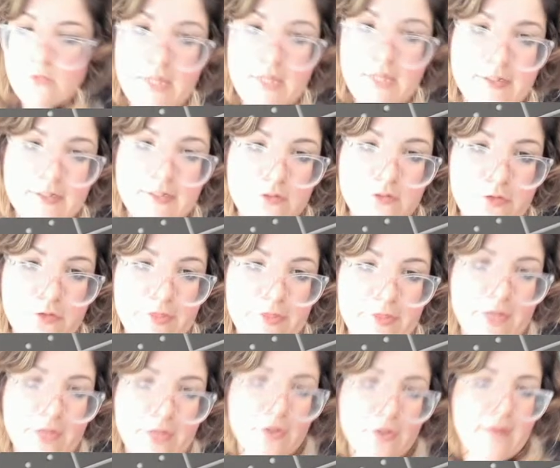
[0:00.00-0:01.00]
like a little
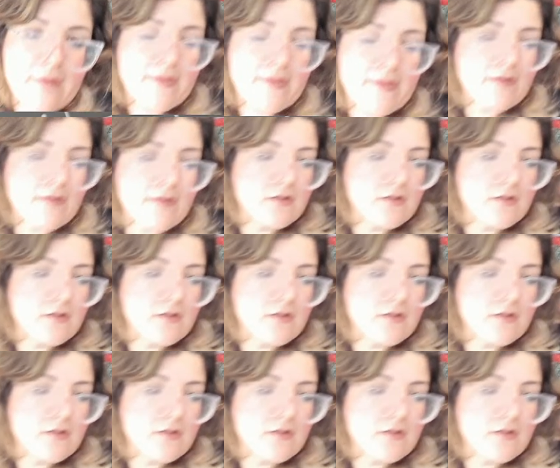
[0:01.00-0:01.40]
thicker, I think.